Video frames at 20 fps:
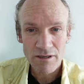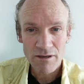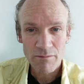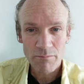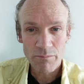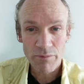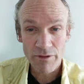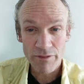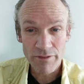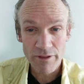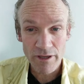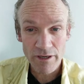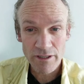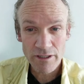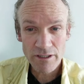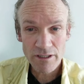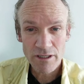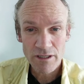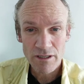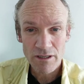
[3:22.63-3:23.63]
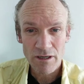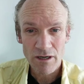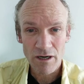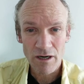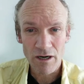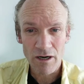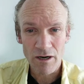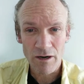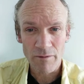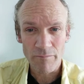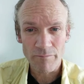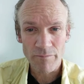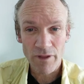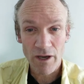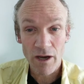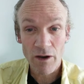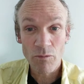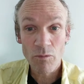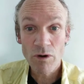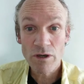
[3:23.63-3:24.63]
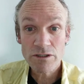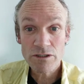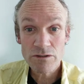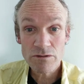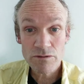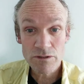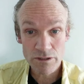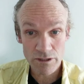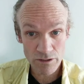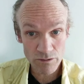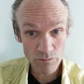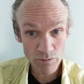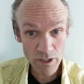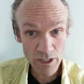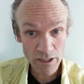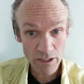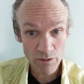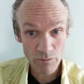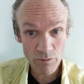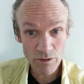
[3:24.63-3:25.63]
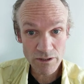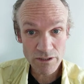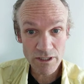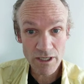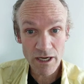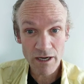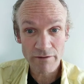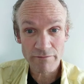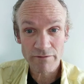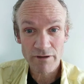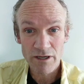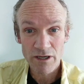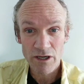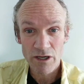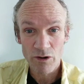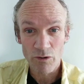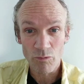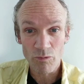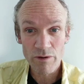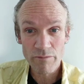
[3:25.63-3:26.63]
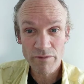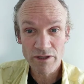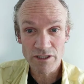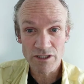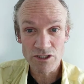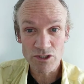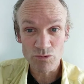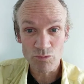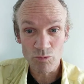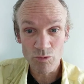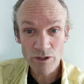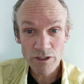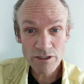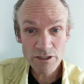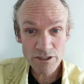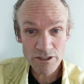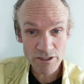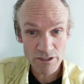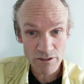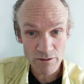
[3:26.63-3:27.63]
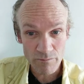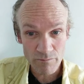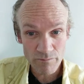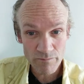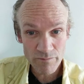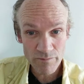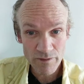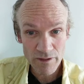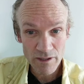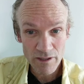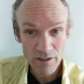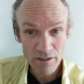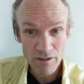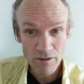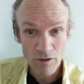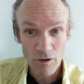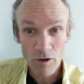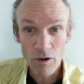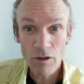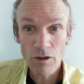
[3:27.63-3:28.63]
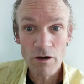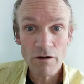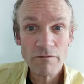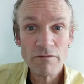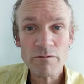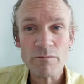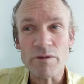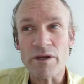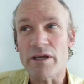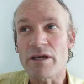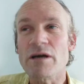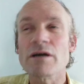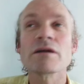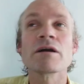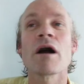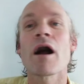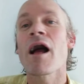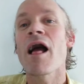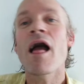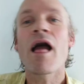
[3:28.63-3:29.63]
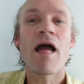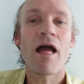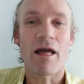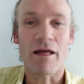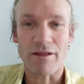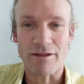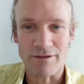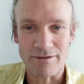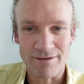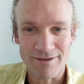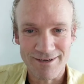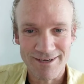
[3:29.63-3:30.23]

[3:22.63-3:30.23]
pathetic. I want to get it right. I want to have women's wisdom all over me. And